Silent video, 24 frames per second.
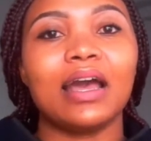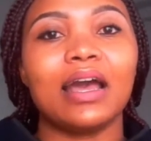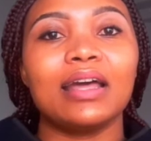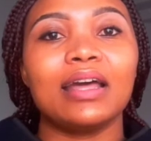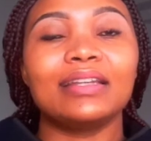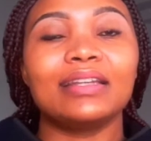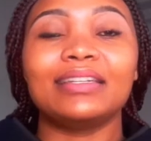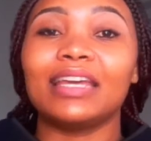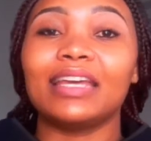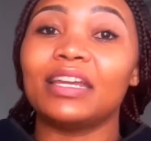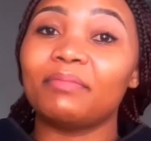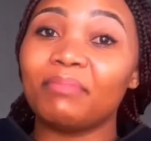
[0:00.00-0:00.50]

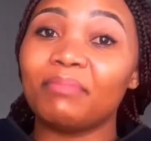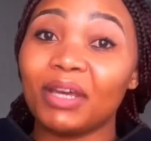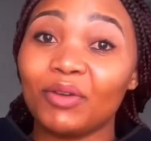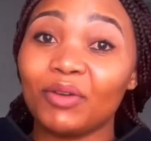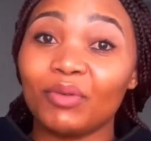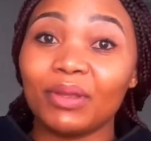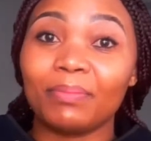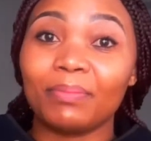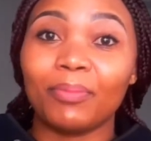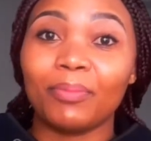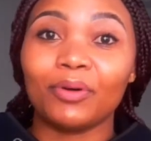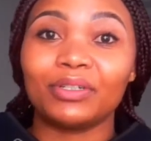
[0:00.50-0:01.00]
Date Men
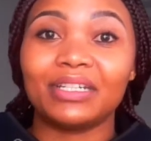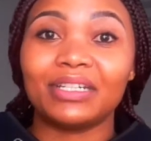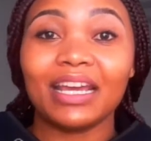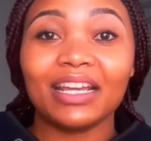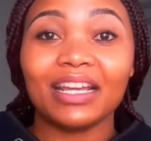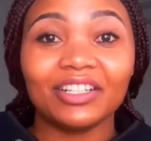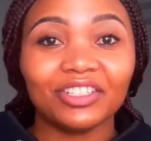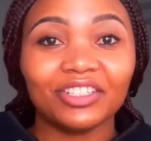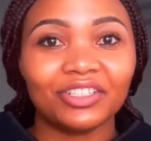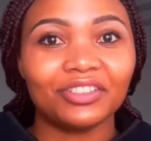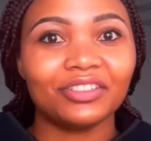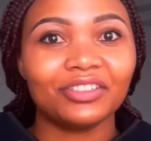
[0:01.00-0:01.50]
with
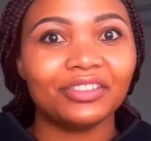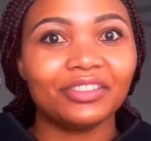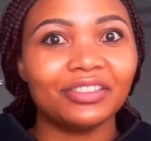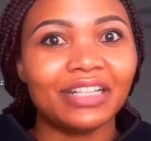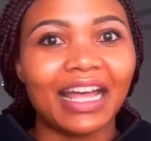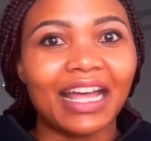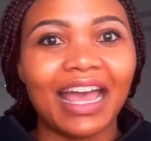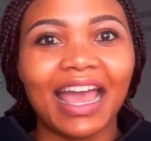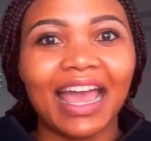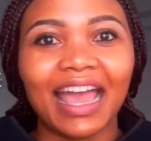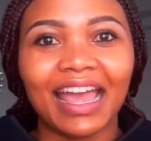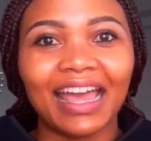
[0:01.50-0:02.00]

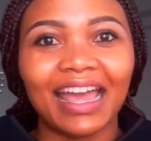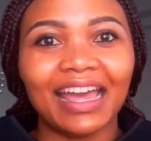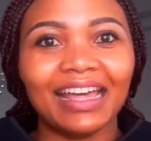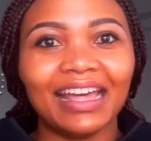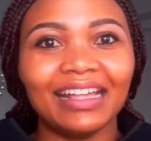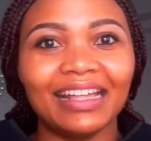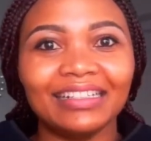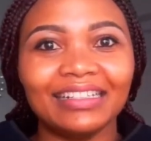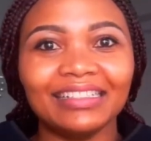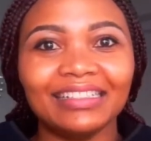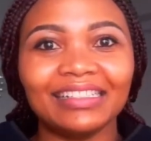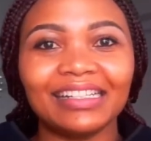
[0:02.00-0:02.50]
Potential,
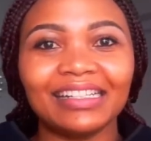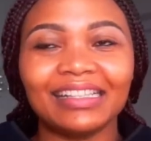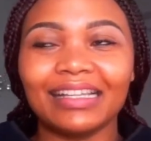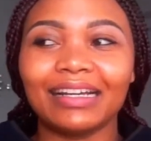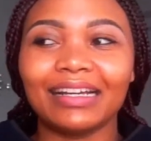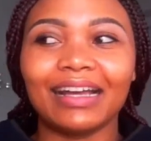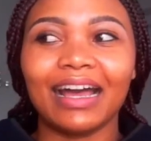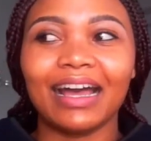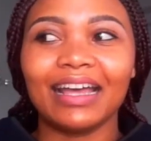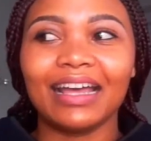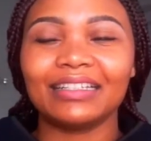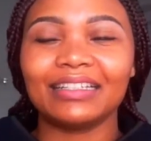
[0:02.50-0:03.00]
and the
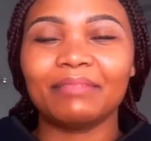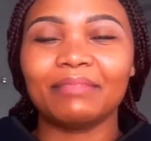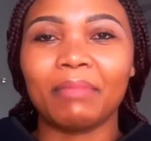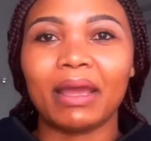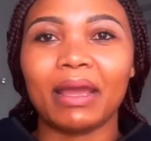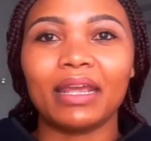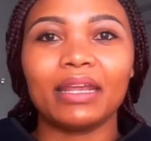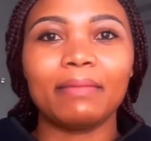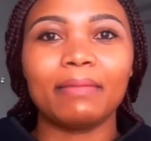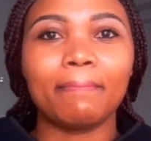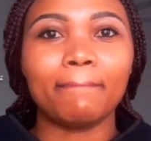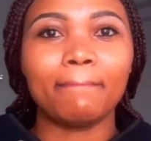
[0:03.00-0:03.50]
guys in my
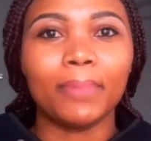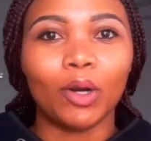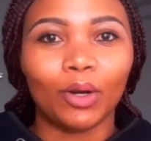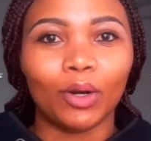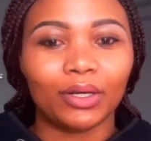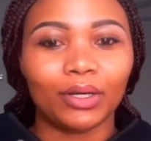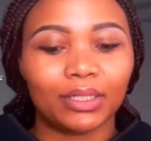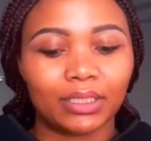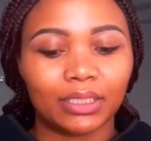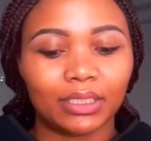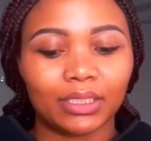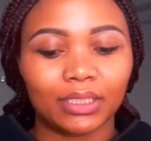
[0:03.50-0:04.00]

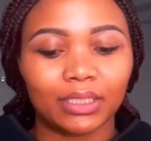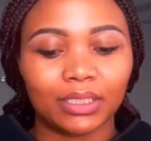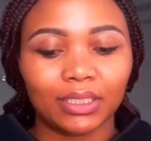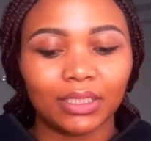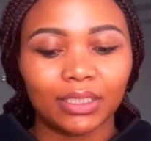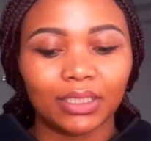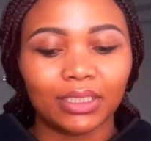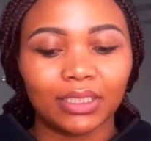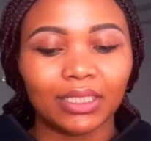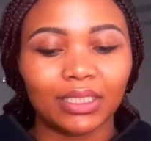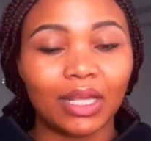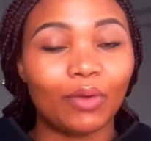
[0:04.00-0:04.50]
inbox,
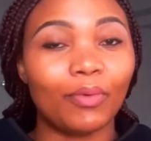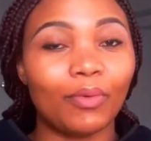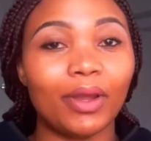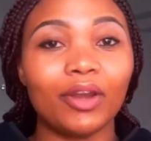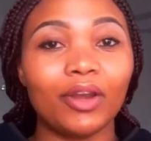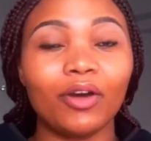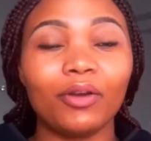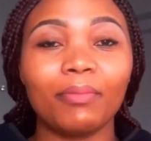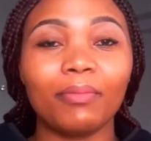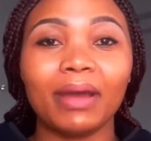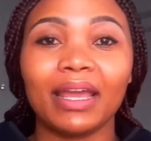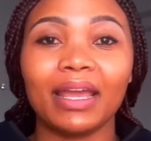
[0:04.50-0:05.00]
they went
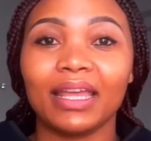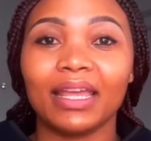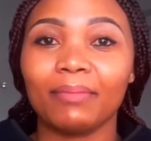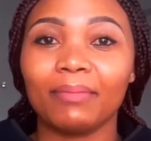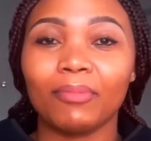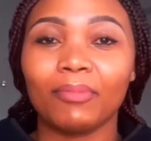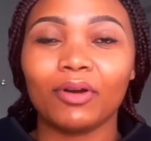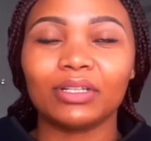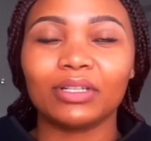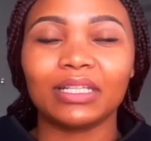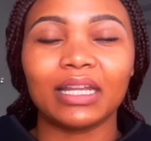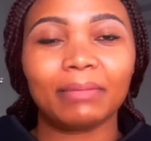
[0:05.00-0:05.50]
on my
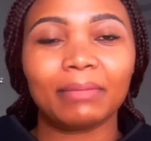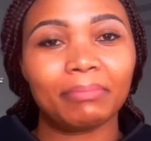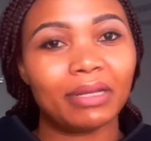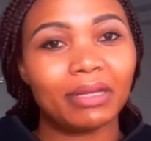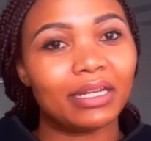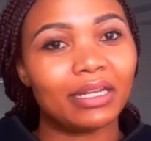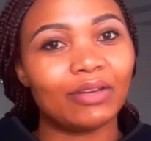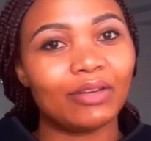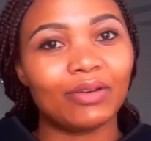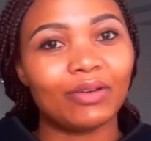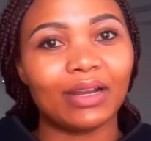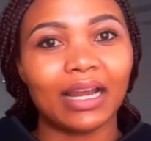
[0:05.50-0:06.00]
inbox and
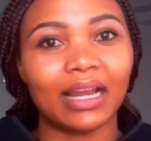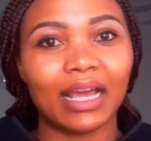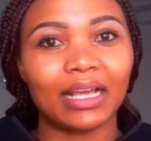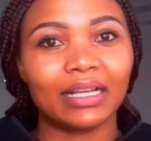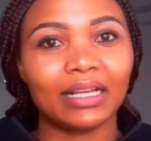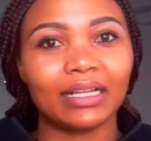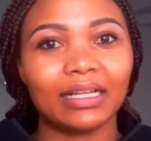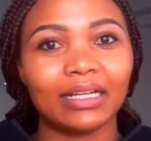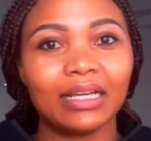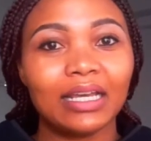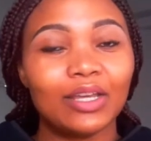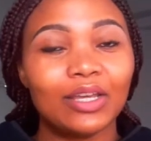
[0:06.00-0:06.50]
they were like,
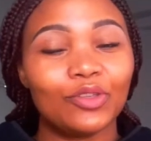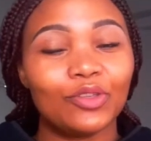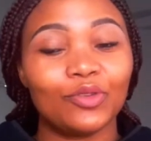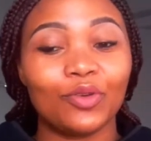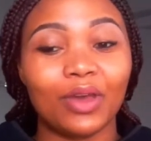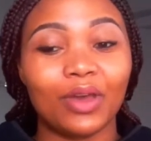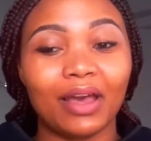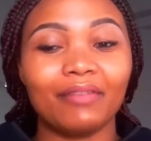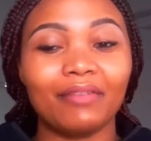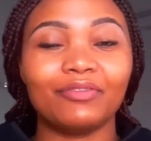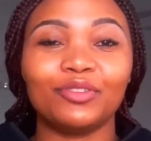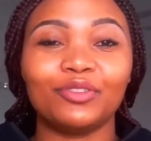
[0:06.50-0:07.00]
you
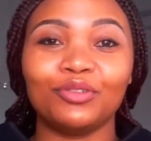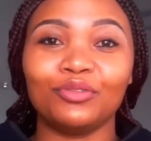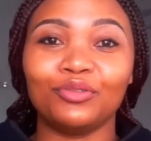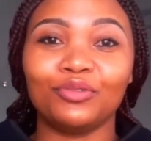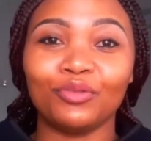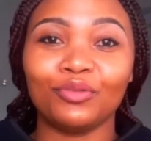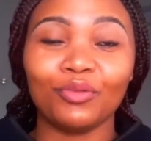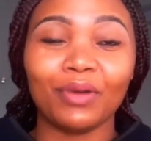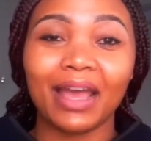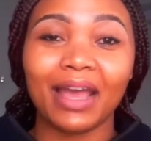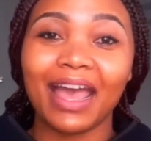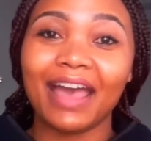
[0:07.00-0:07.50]
have to
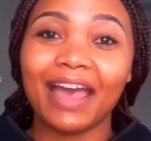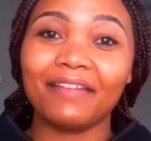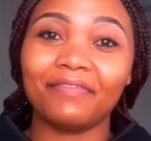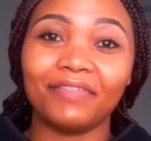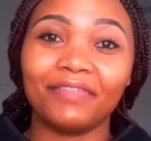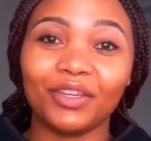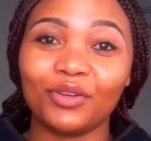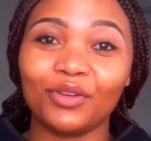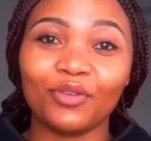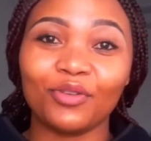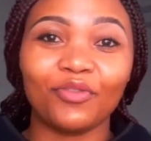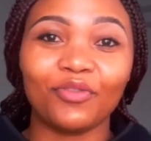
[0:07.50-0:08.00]
do a
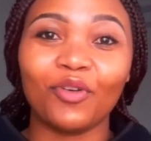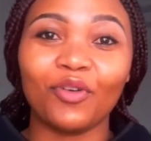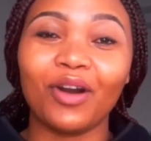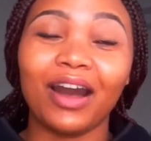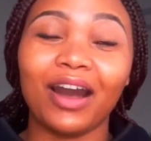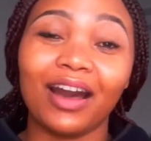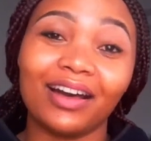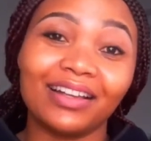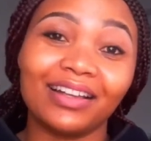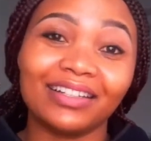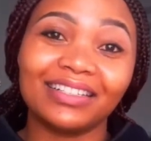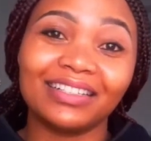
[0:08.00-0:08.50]
video for
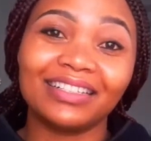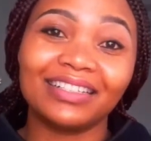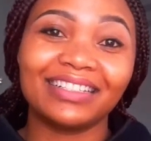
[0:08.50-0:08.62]
us